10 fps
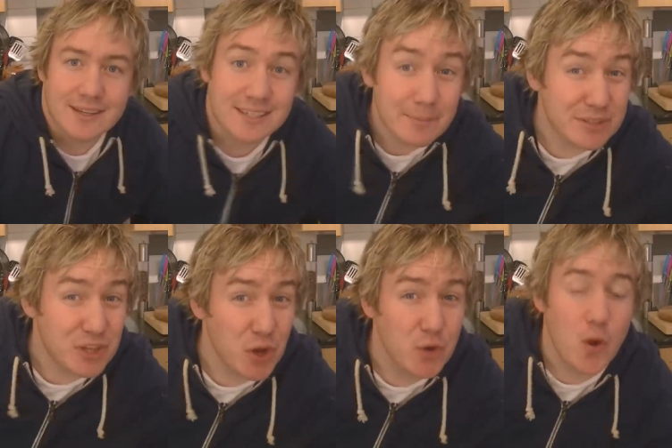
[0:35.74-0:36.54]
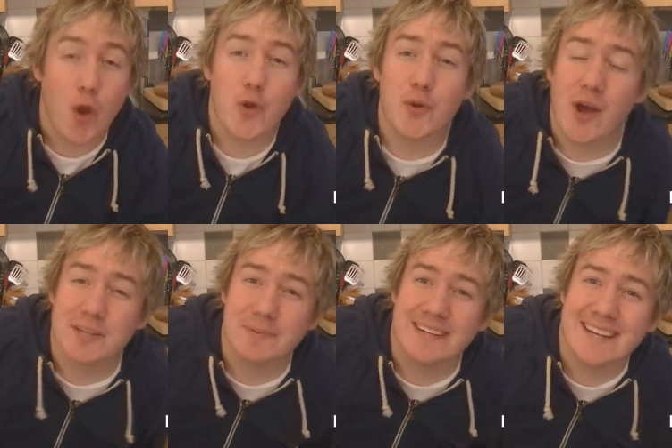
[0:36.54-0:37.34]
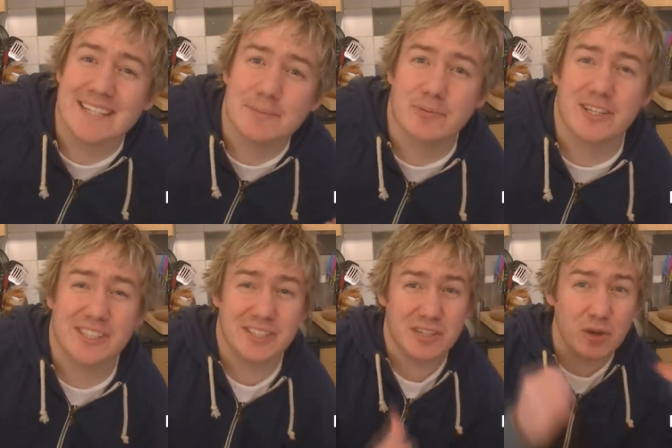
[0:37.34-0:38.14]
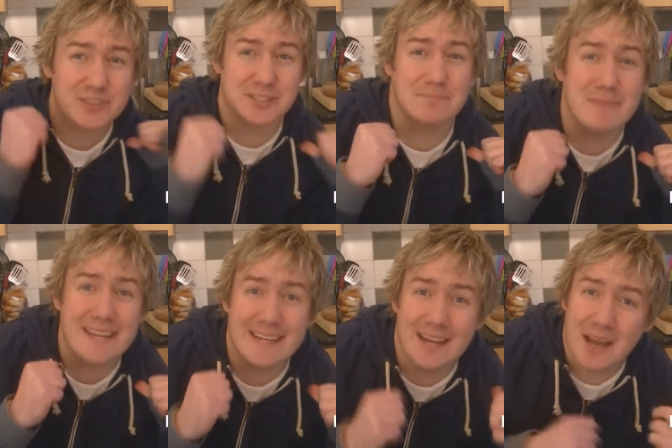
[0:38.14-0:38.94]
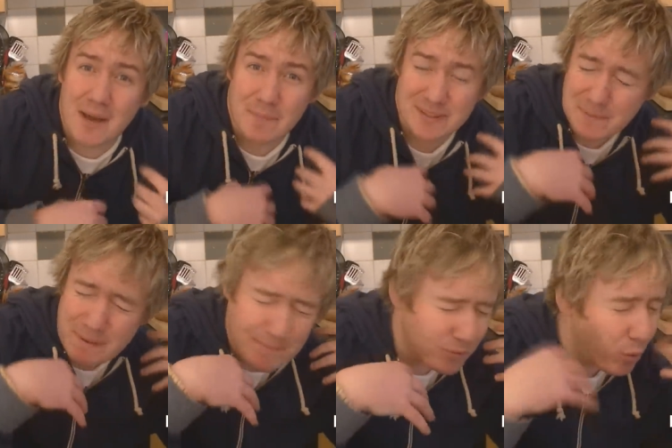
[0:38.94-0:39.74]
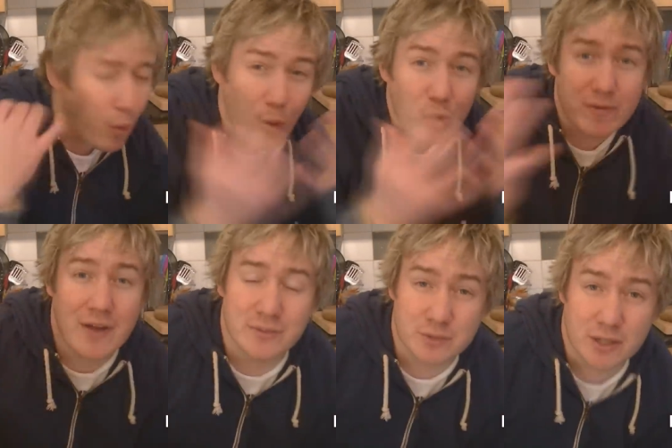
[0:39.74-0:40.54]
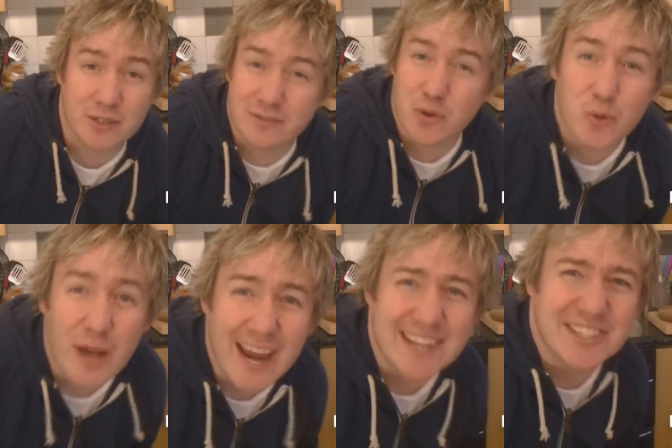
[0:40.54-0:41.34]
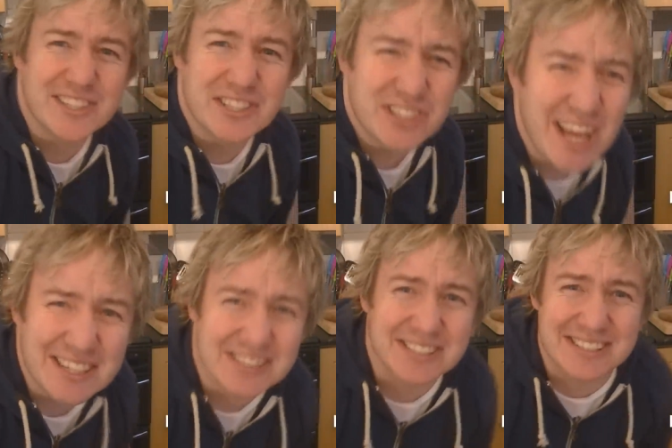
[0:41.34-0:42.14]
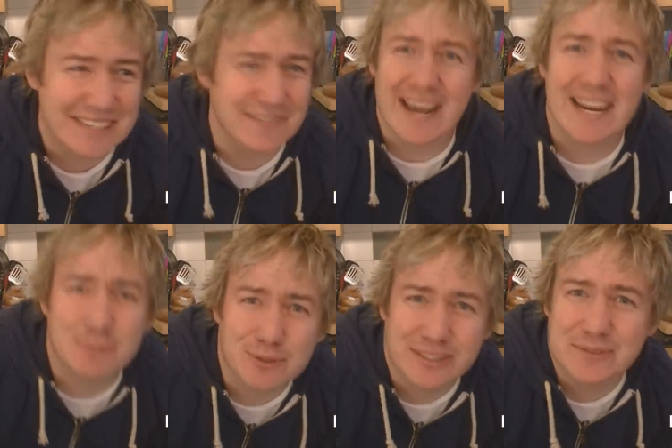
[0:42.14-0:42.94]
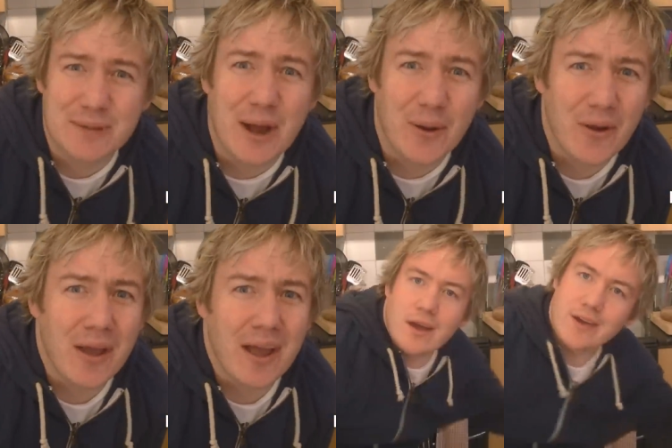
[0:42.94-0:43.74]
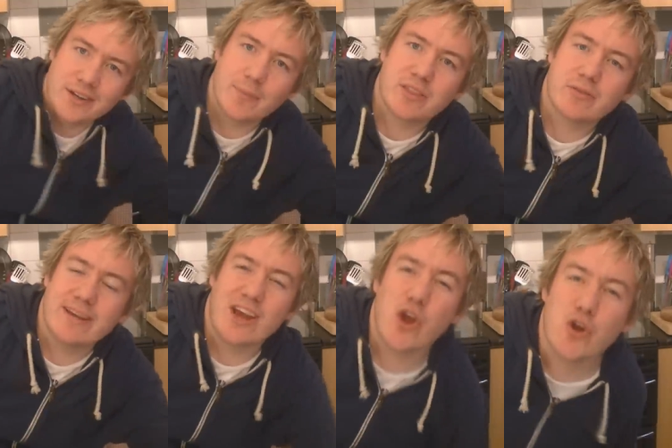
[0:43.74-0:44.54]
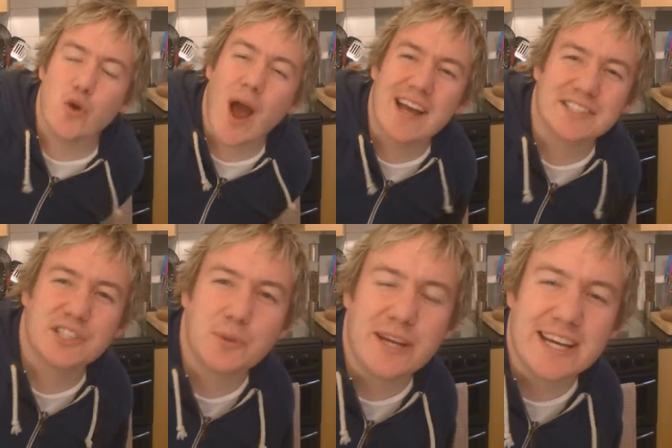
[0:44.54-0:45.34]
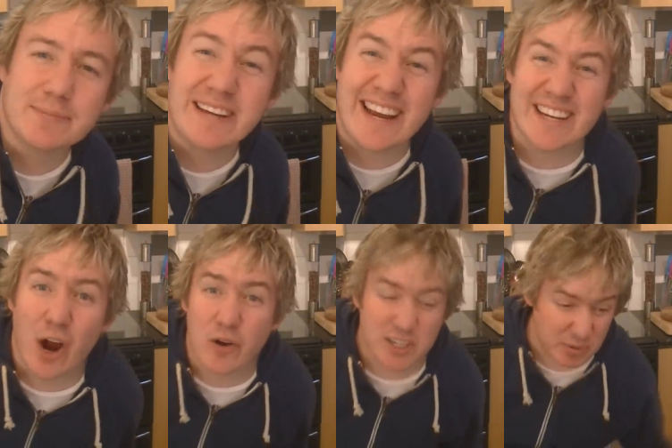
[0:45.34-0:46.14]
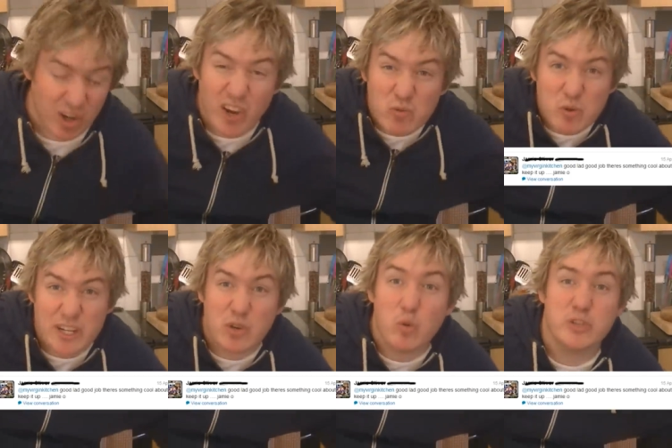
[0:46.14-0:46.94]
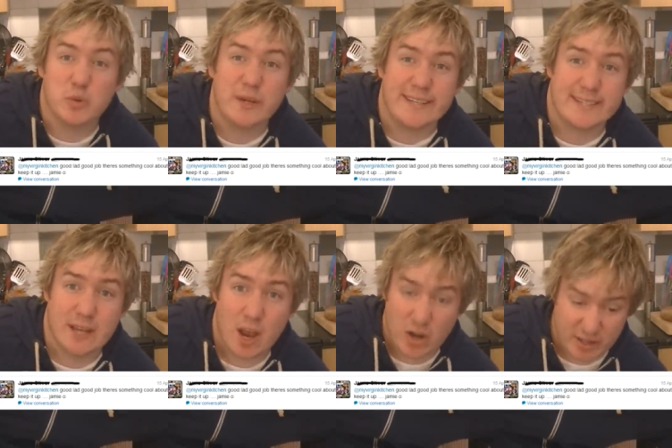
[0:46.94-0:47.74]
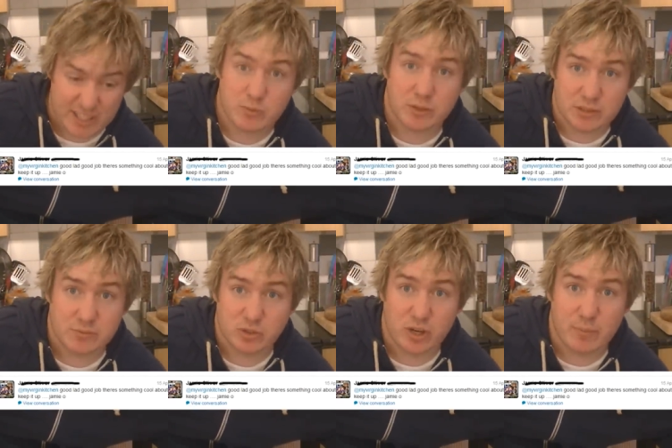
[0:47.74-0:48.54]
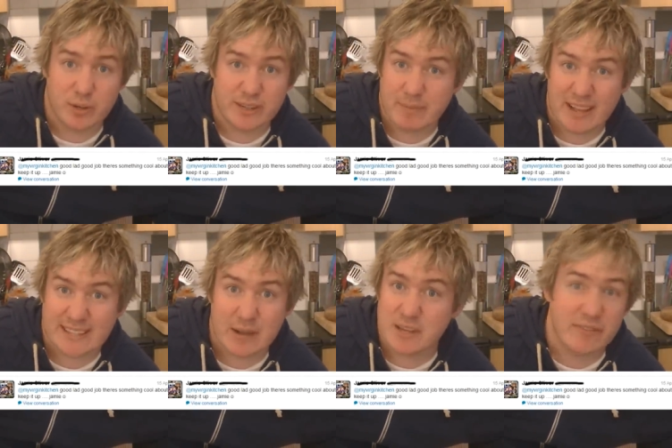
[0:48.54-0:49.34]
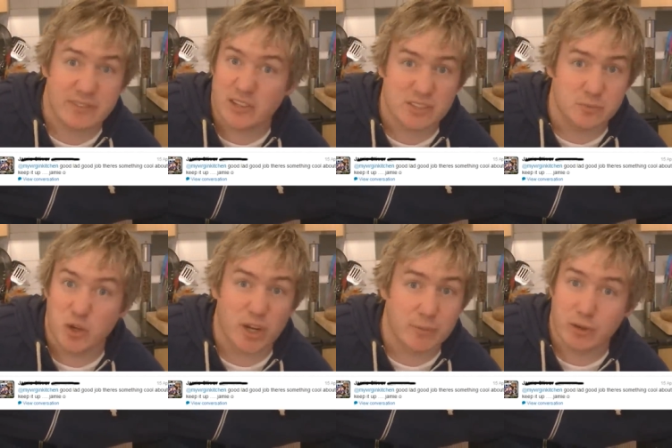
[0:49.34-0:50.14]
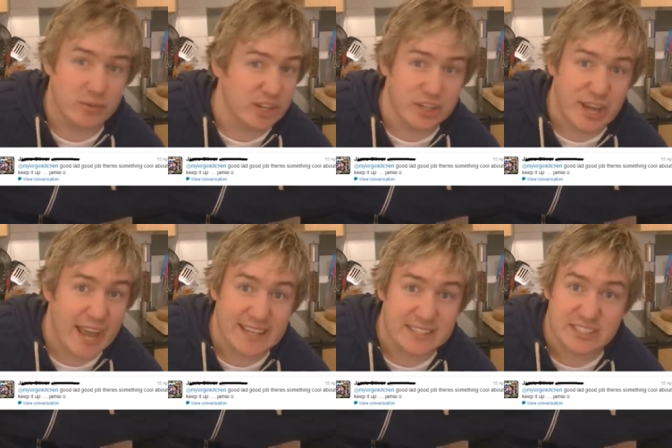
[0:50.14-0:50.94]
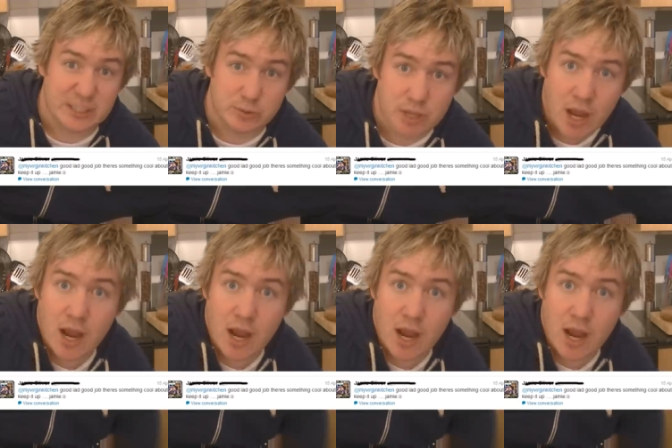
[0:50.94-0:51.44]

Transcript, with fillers: Number two, who has been an inspiration to not just me, but to people all around the world of all ages and genders and even animals as well? Number three, who has tweeted me encouragement, like really cool tweets, like this one. I'm going to try and put it back down there. If that doesn't work, I'm not very good at editing skills.